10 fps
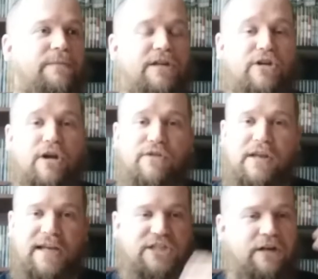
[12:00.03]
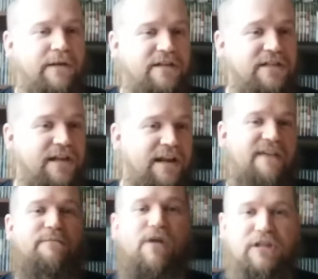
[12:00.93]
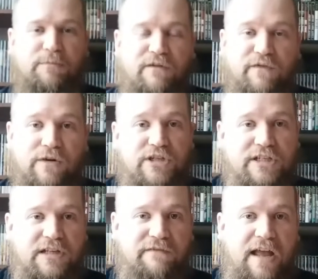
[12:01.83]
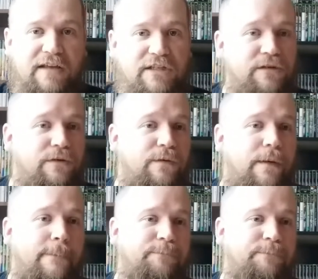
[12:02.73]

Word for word: mean, you know, the next generation is going to have multiple versions of that too